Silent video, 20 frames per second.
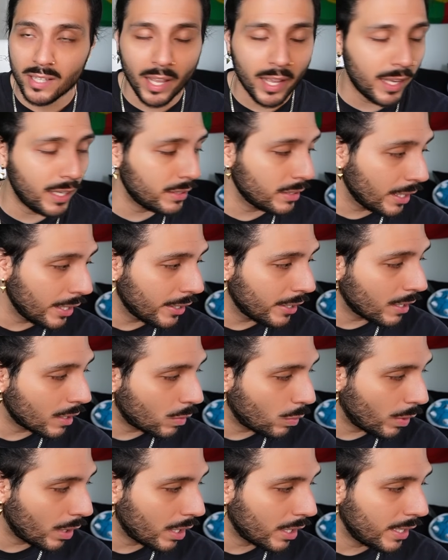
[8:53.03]
a lyric
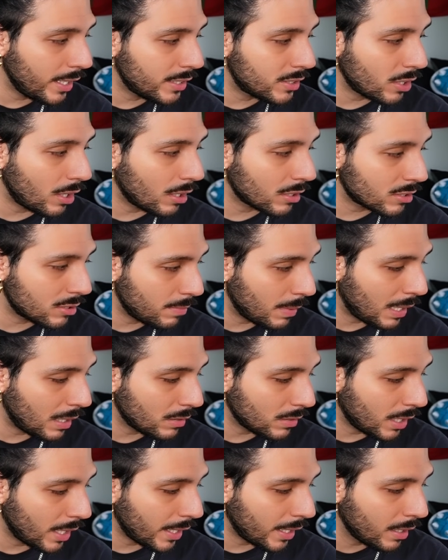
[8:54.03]
where he talks about
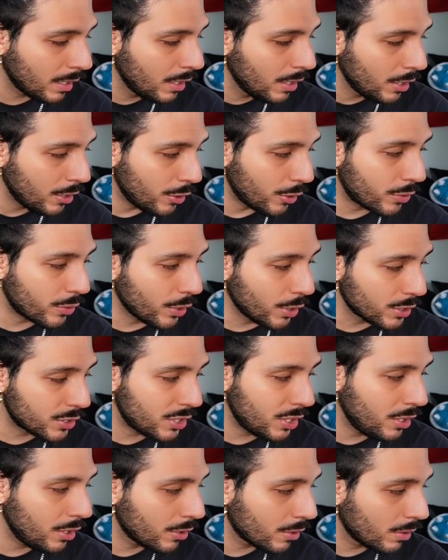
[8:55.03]
like, your
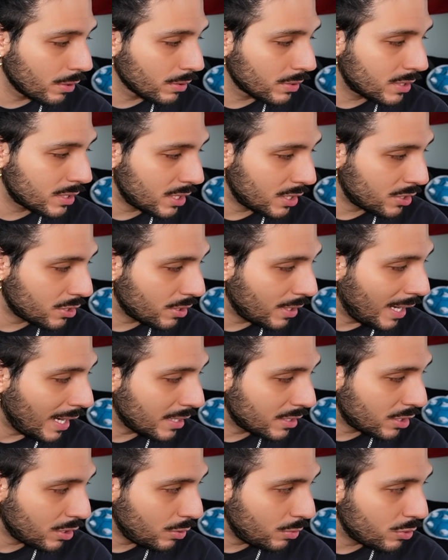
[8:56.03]
13-year-old sister
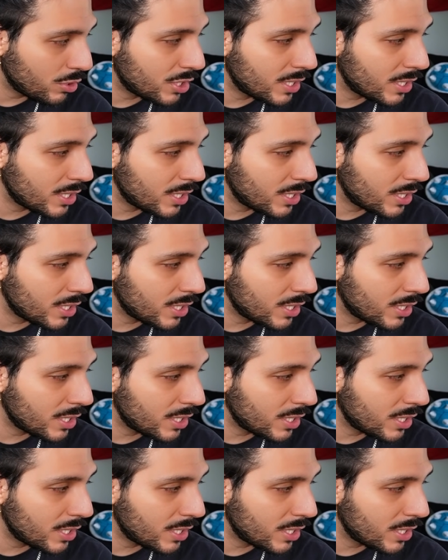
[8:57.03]
has huge